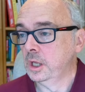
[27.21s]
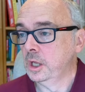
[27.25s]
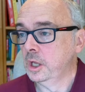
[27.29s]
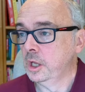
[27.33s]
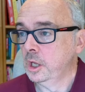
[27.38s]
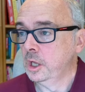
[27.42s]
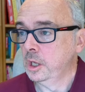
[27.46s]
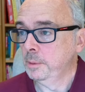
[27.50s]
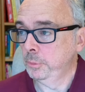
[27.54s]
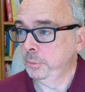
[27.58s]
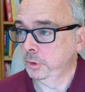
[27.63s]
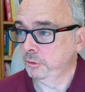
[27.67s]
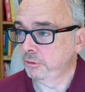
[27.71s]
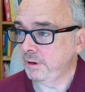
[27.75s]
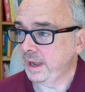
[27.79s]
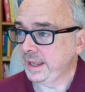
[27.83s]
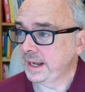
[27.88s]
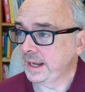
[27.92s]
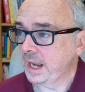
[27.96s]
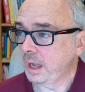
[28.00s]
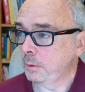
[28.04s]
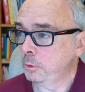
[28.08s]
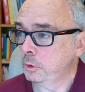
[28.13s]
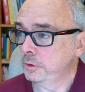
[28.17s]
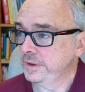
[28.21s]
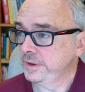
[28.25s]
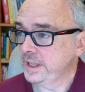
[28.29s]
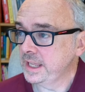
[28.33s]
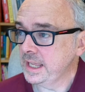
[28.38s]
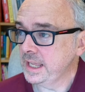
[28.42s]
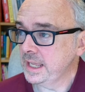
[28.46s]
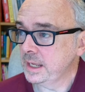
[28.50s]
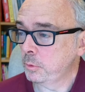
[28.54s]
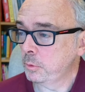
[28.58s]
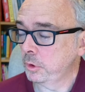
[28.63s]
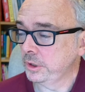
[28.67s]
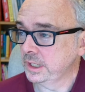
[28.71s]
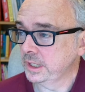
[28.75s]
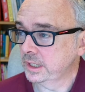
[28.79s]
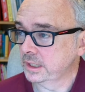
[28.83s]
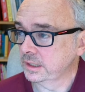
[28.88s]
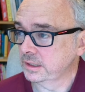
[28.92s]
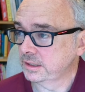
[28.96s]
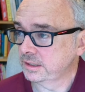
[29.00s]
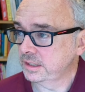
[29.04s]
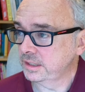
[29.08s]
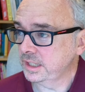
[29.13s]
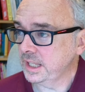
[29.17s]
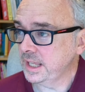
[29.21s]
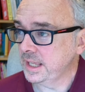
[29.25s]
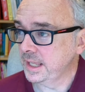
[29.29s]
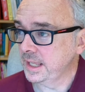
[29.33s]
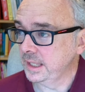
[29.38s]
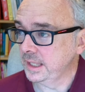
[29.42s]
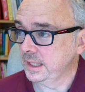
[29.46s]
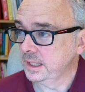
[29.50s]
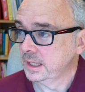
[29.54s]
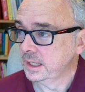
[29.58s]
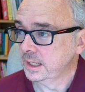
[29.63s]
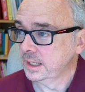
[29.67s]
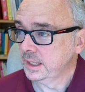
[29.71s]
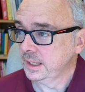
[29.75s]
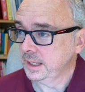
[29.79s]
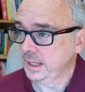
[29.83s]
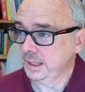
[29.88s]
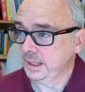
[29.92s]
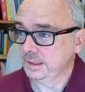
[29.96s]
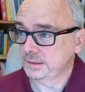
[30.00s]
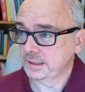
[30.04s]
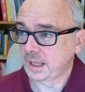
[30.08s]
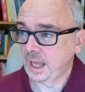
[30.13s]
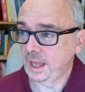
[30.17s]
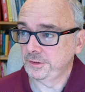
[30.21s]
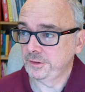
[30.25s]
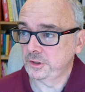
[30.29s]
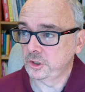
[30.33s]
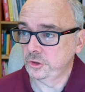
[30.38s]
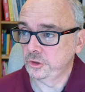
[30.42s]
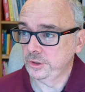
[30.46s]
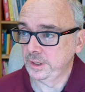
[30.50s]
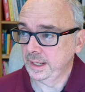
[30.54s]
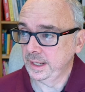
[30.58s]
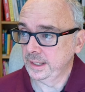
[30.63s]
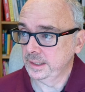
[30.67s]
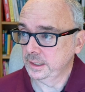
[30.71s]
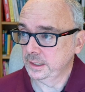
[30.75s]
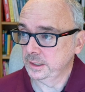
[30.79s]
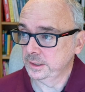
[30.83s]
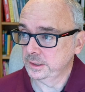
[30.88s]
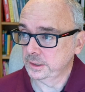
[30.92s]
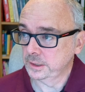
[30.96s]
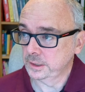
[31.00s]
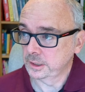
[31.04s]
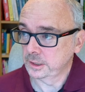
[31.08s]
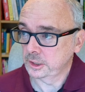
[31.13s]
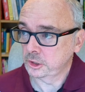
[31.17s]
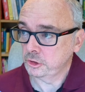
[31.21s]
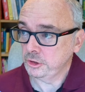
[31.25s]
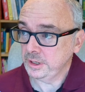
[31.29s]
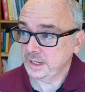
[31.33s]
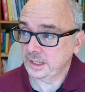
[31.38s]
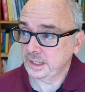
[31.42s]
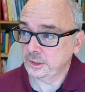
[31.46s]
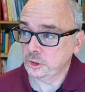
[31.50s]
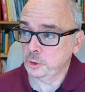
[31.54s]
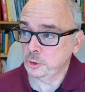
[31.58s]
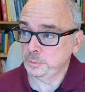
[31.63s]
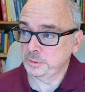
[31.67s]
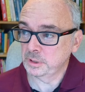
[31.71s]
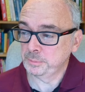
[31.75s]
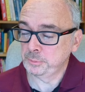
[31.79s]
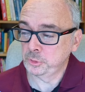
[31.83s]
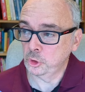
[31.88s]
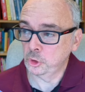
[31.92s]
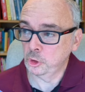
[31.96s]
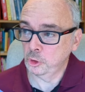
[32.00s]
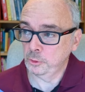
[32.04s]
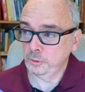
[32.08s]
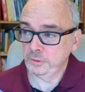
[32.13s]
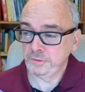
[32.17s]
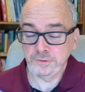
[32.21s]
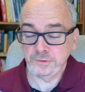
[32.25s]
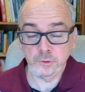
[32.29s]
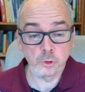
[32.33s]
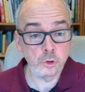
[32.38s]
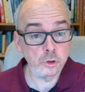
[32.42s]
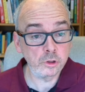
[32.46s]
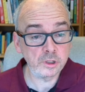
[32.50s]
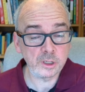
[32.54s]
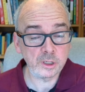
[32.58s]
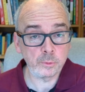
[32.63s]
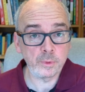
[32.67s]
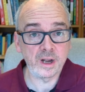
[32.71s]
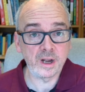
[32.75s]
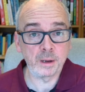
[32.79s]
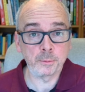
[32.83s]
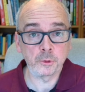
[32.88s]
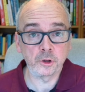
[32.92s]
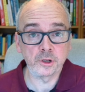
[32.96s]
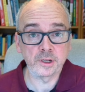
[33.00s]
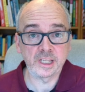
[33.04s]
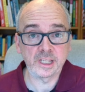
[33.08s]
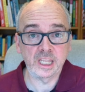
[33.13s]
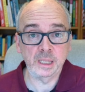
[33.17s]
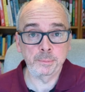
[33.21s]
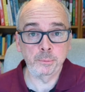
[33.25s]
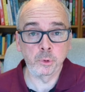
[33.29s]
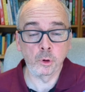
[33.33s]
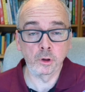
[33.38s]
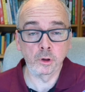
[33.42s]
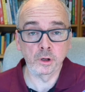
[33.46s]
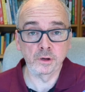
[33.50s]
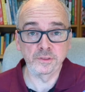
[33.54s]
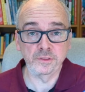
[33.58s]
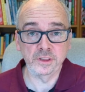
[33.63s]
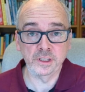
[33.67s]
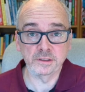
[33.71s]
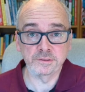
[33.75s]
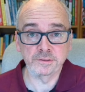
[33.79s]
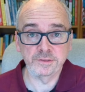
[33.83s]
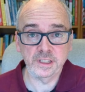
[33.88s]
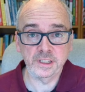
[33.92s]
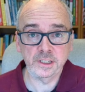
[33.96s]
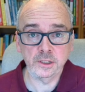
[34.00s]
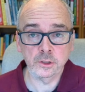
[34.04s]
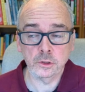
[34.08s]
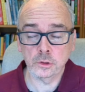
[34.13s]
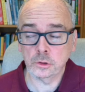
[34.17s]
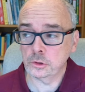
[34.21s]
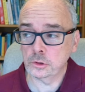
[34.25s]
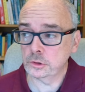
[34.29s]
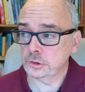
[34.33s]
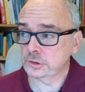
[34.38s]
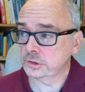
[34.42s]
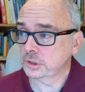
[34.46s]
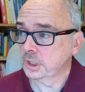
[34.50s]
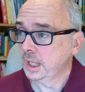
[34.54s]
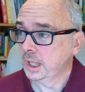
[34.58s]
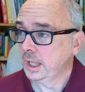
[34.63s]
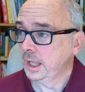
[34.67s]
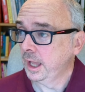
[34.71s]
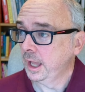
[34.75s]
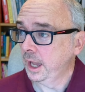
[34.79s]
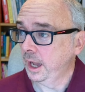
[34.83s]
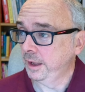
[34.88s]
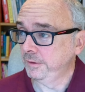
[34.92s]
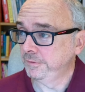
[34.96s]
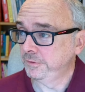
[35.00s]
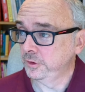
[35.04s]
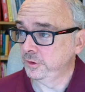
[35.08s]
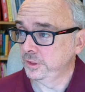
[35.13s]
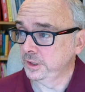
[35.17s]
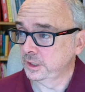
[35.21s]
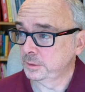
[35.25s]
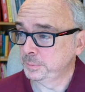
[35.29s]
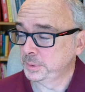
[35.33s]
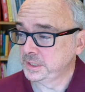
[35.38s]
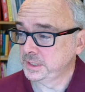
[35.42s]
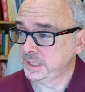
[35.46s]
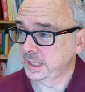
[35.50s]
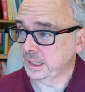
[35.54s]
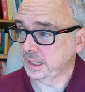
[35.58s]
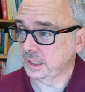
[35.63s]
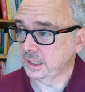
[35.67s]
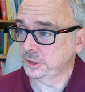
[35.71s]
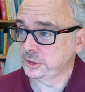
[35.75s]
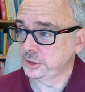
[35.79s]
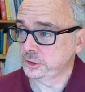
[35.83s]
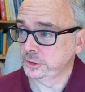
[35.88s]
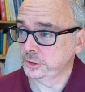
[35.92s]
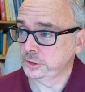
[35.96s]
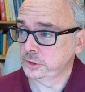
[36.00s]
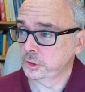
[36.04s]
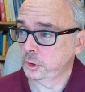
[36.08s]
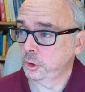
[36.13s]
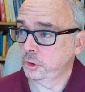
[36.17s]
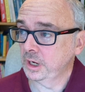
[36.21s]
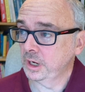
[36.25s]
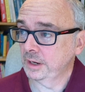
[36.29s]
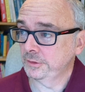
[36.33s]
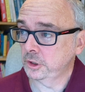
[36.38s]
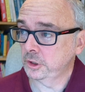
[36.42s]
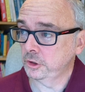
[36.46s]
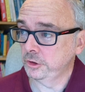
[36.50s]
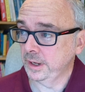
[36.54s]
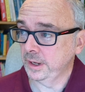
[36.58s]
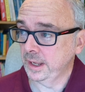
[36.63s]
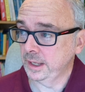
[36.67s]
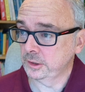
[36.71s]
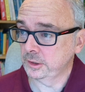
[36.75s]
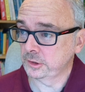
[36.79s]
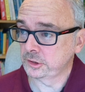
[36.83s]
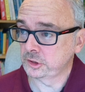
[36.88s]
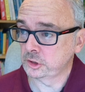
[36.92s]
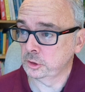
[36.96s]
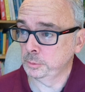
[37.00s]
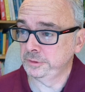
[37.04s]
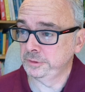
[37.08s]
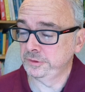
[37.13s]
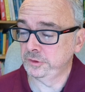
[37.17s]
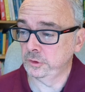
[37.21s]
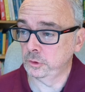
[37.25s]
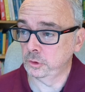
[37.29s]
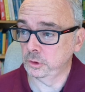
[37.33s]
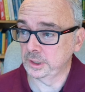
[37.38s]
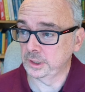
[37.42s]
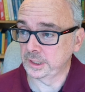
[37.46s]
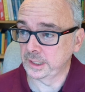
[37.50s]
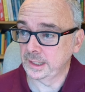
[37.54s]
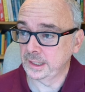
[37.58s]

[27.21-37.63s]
But right now over here, what you can see is I've created a CreatorNoobToPro folder where I'm going to keep all of these videos. And for this particular tutorial, I've created a subfolder.